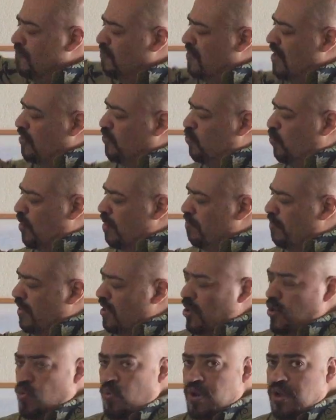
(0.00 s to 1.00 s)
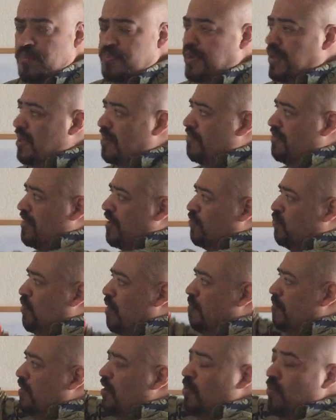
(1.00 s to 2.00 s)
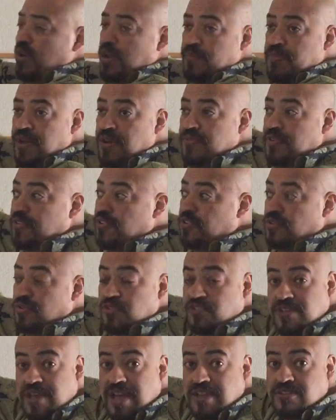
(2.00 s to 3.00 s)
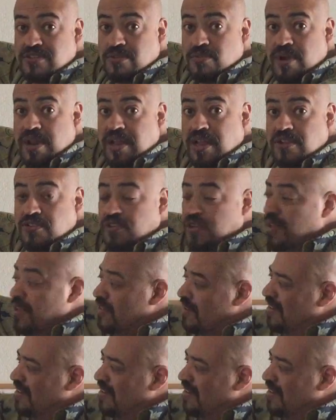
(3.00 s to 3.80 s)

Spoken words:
test one below, one above, test one below, one above on the two sides of the range,